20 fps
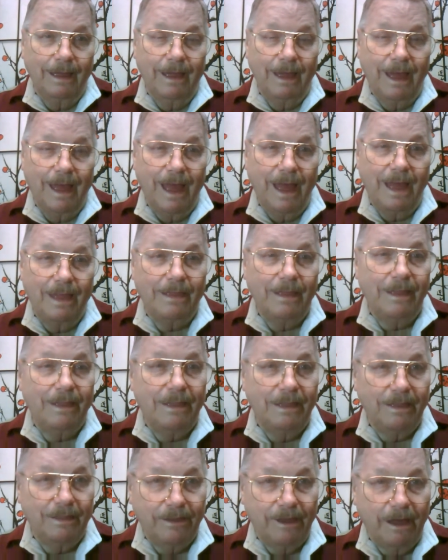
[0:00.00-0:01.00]
And
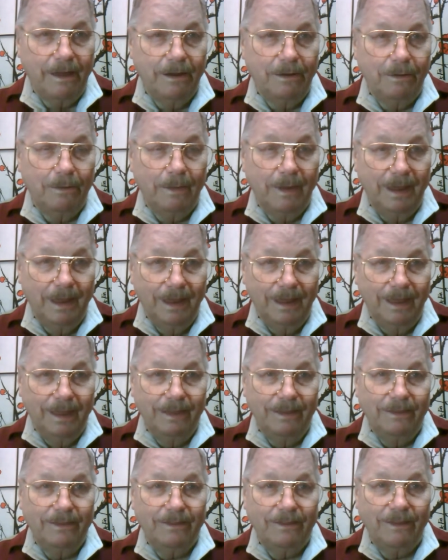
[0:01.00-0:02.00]
the title
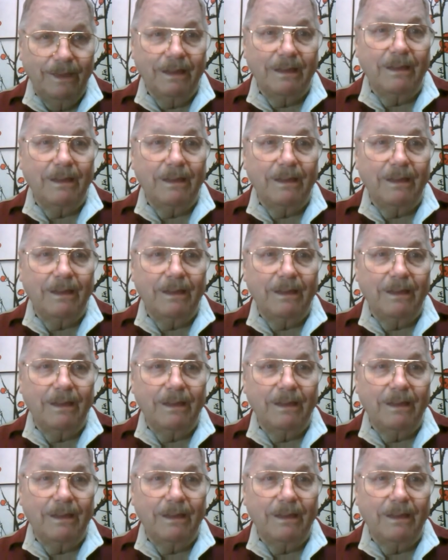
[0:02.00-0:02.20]
is